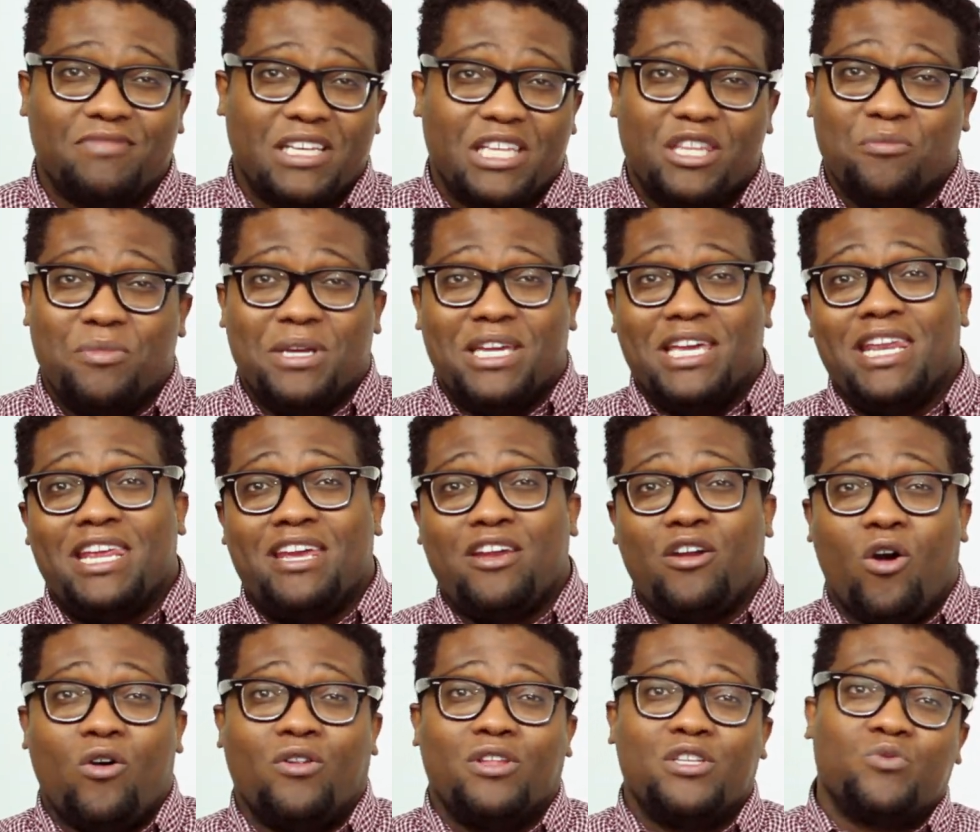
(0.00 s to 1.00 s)
In the
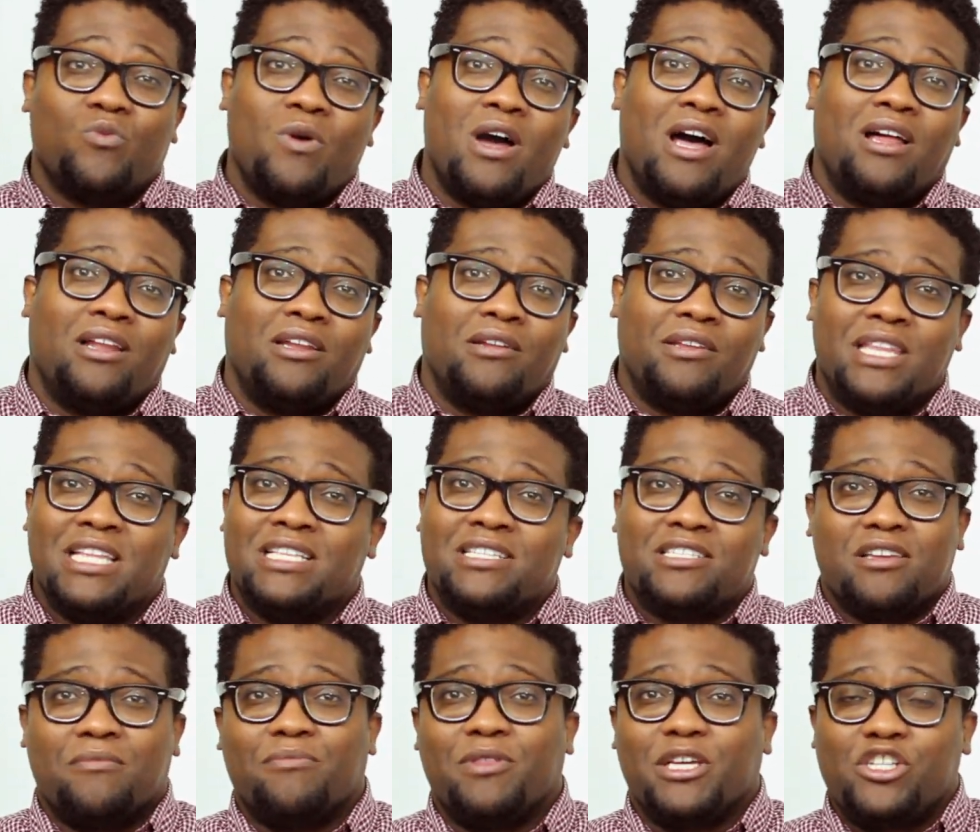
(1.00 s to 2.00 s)
beginning, all is well, and then
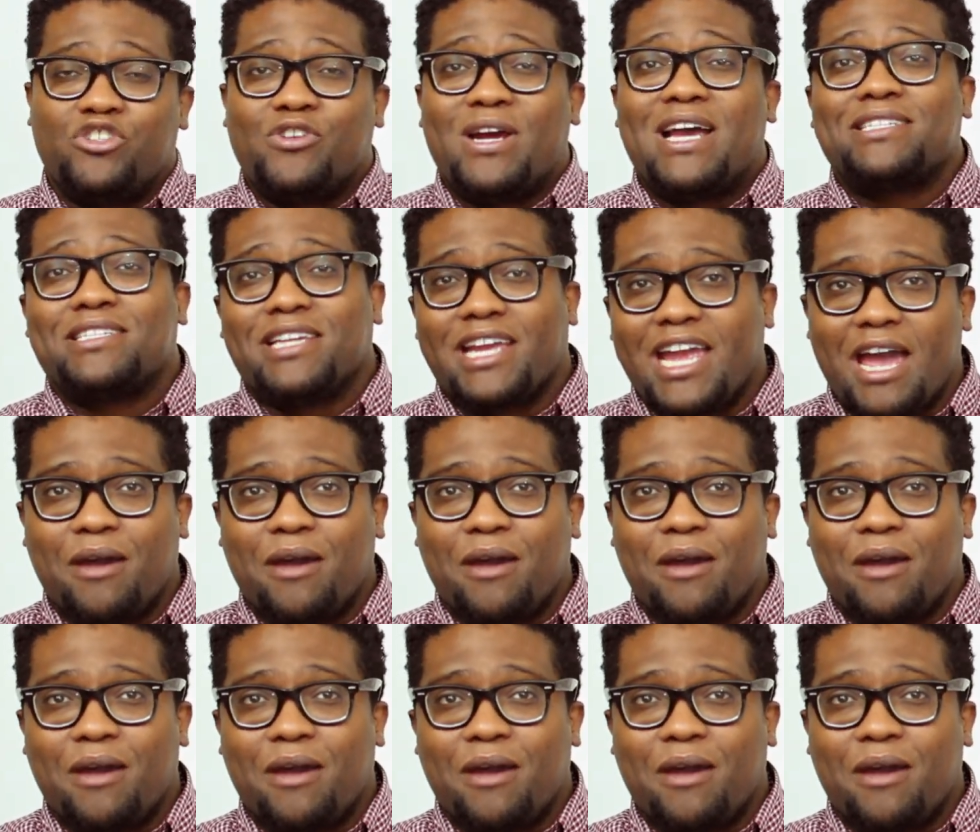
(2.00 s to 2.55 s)
something drastic